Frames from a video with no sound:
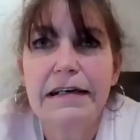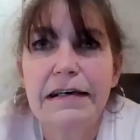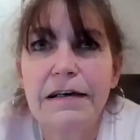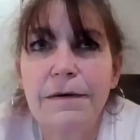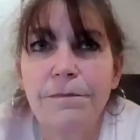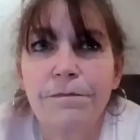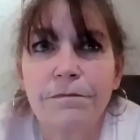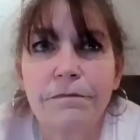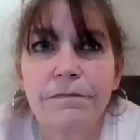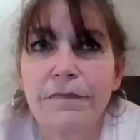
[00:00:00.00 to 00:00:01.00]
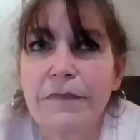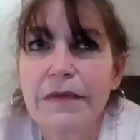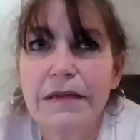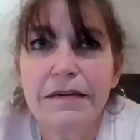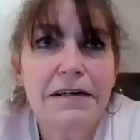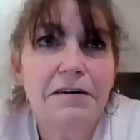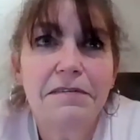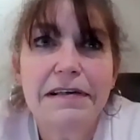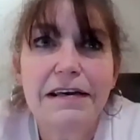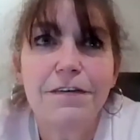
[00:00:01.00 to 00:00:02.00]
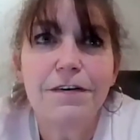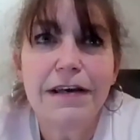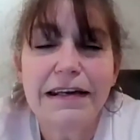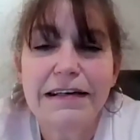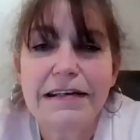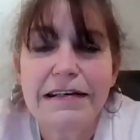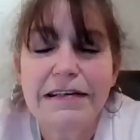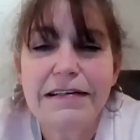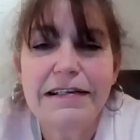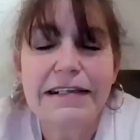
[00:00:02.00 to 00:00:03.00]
if you get any